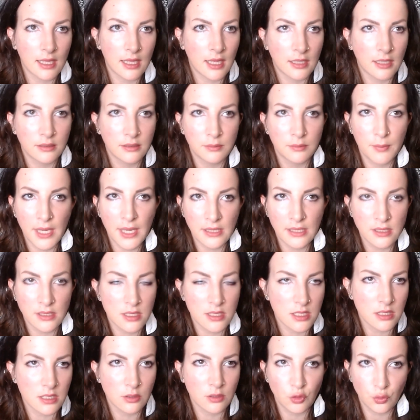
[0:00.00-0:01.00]
and
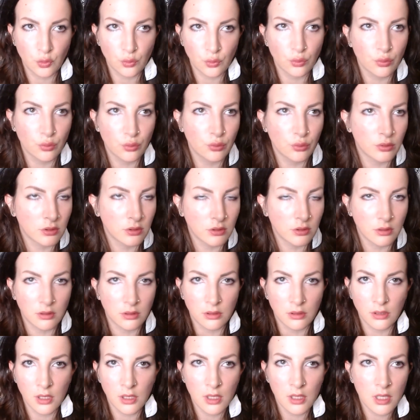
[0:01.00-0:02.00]
medicine
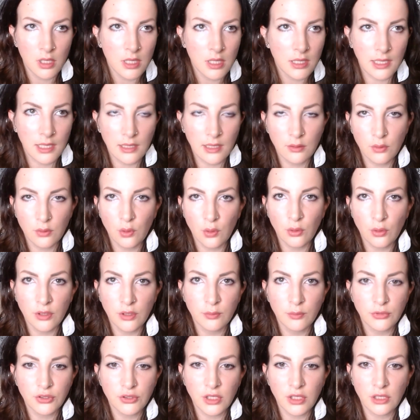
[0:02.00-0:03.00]
to kill all the
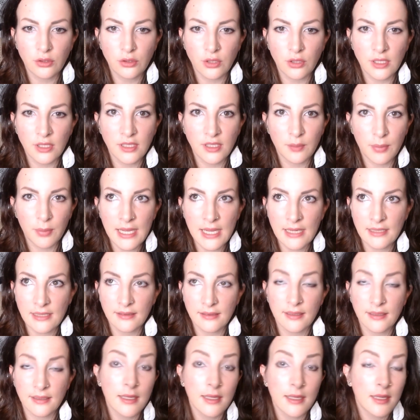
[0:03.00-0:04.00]
mosquitoes in the
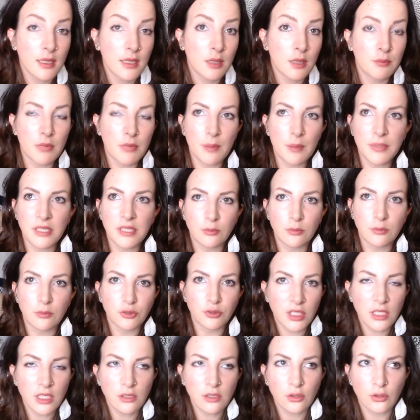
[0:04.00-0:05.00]
planet. Maybe the
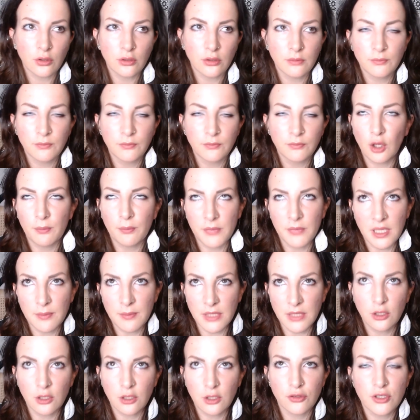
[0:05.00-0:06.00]
mosquito, not
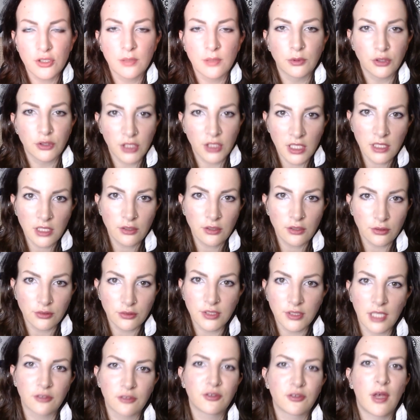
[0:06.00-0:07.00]
maybe, because the
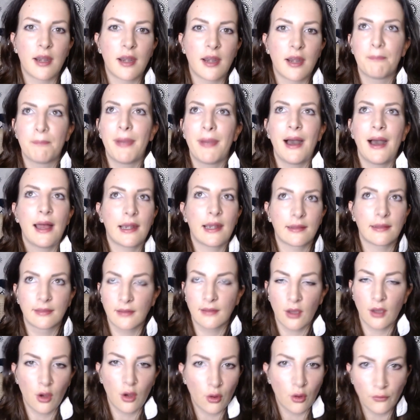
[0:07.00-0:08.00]
mosquitoes also are
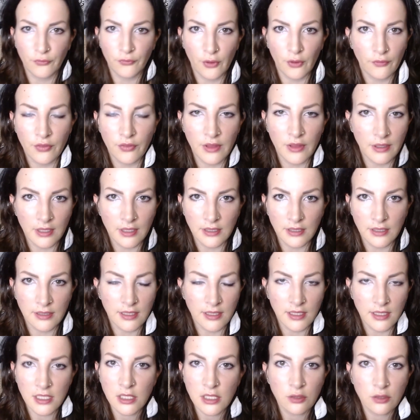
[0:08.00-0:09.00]
part of
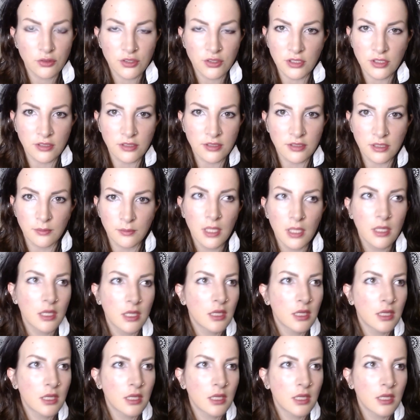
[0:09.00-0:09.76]
the ecosystem.